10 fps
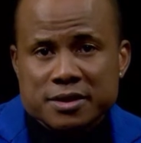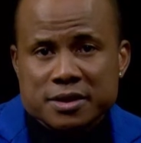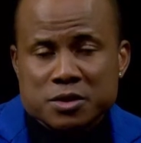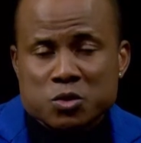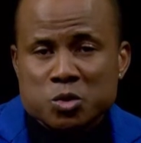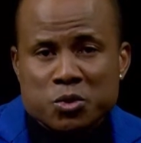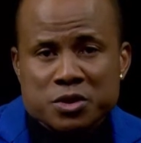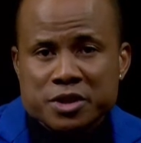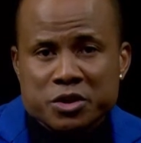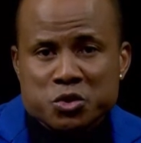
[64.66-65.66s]
School
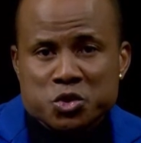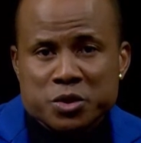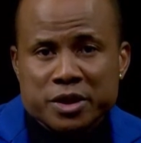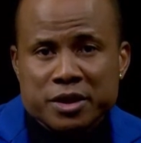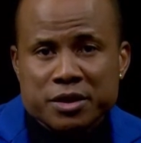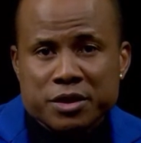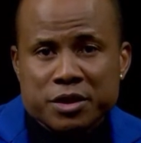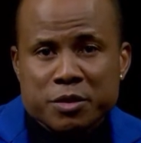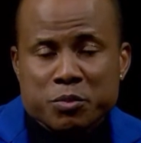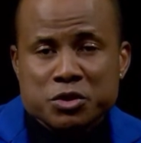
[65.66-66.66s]
boards are usually
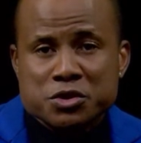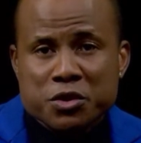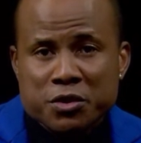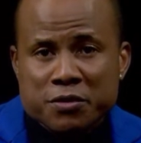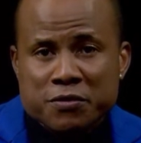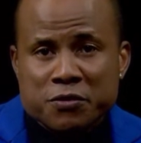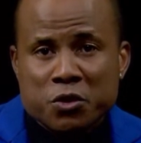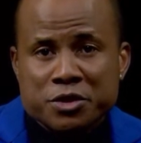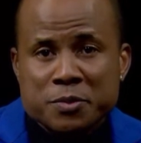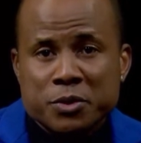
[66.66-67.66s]
the preserve
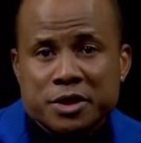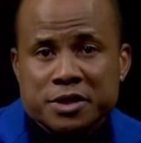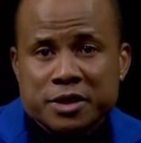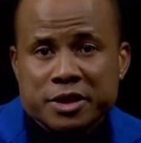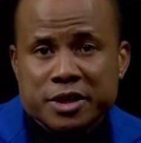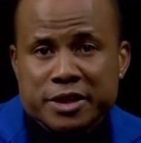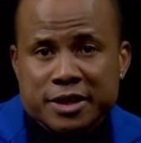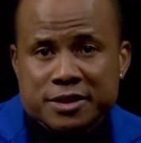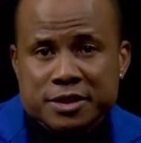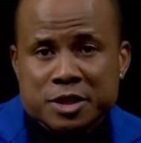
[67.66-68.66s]
for the politically
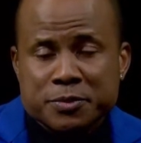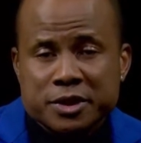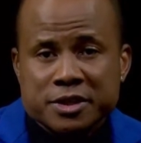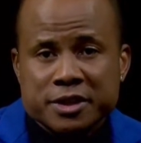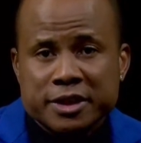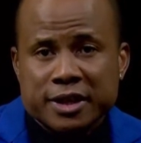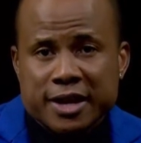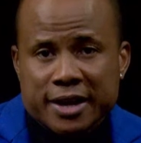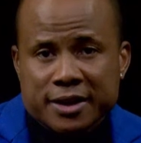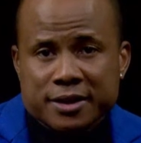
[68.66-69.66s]
connected, the politically
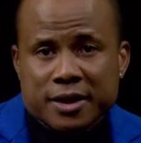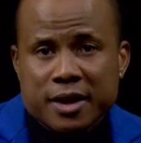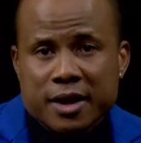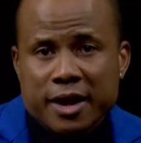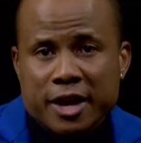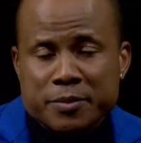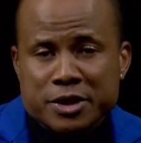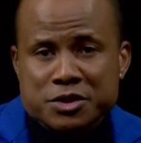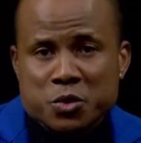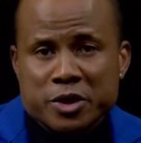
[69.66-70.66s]
aligned, and
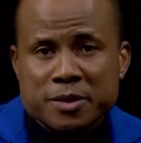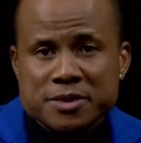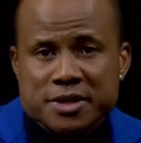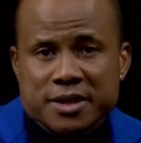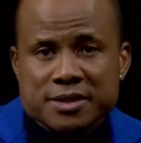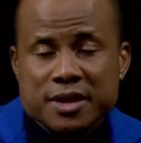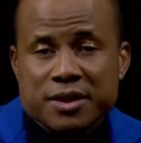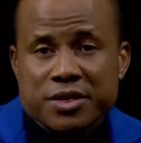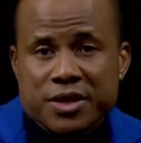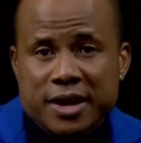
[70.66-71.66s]
Minister Williams says
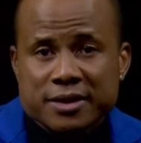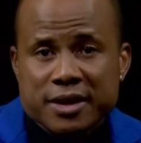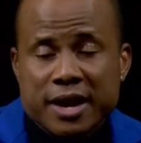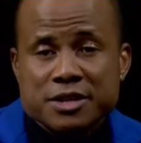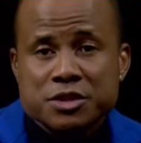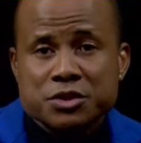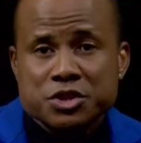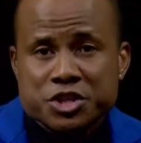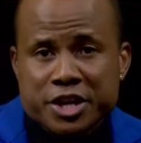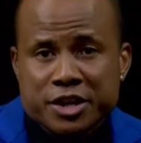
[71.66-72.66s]
that has to
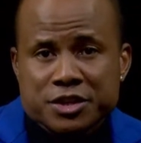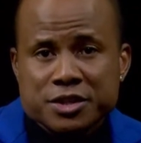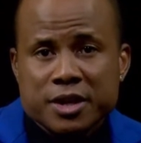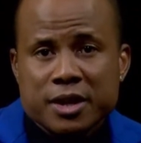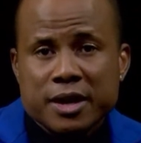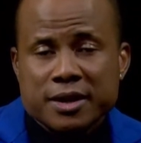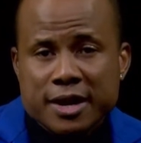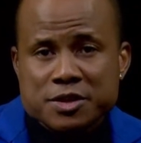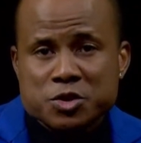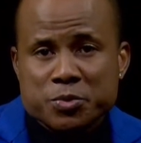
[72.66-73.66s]
change. It
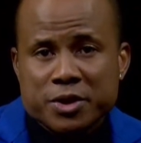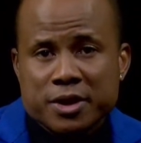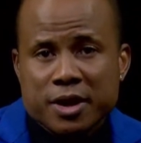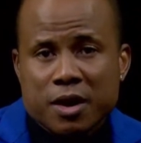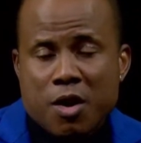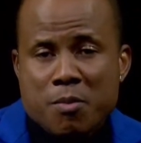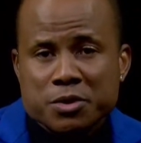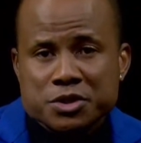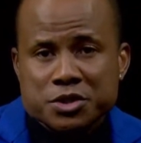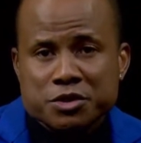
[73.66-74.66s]
has to be a
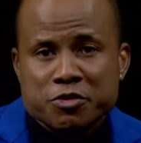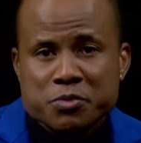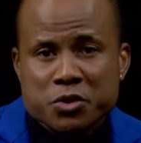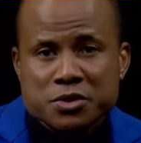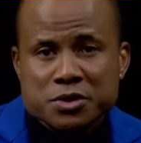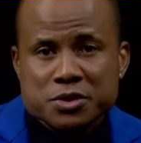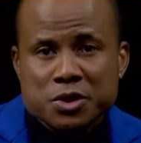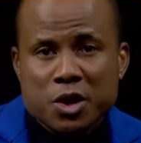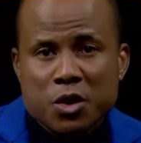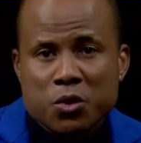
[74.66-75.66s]
composition of persons
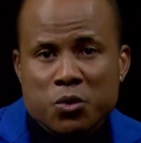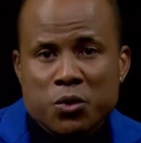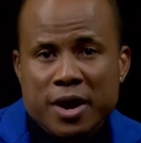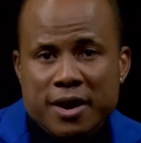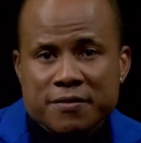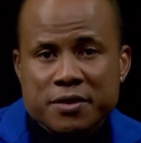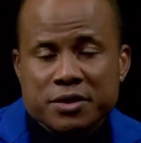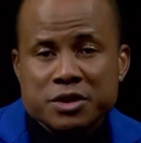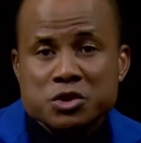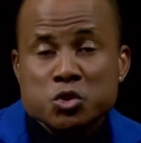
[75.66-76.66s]
who have
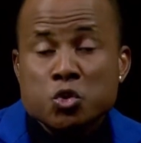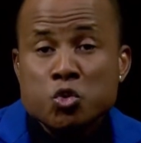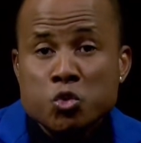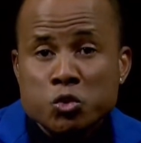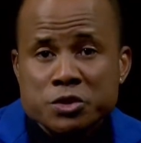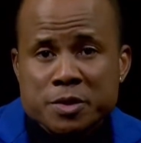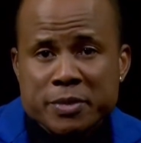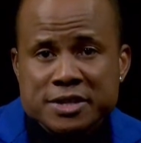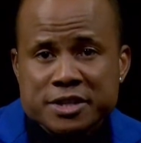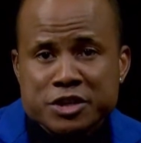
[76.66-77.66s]
the school's
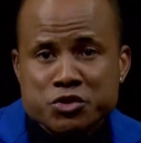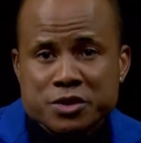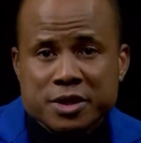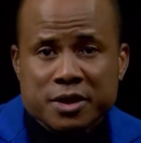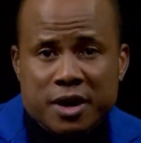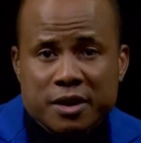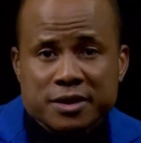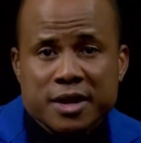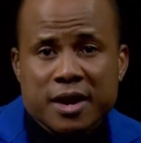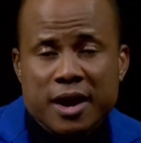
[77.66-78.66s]
best interest at heart
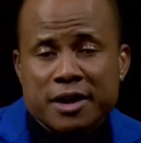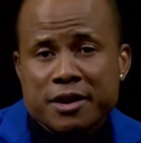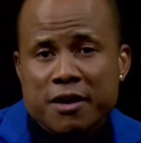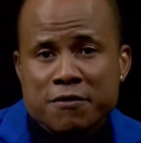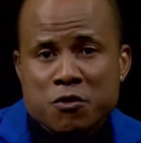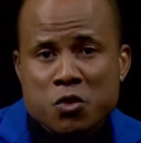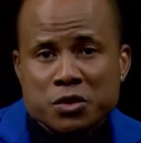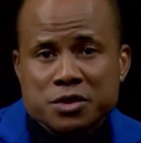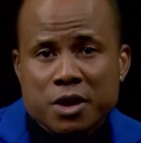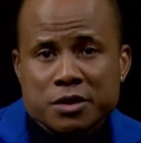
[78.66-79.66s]
and are
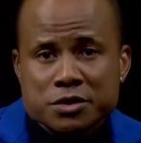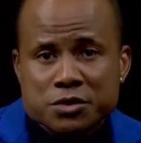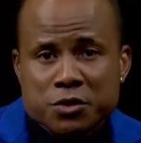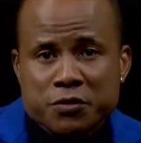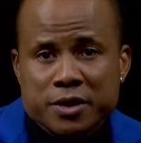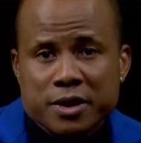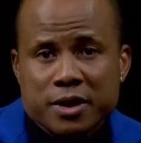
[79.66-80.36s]
focused on serving.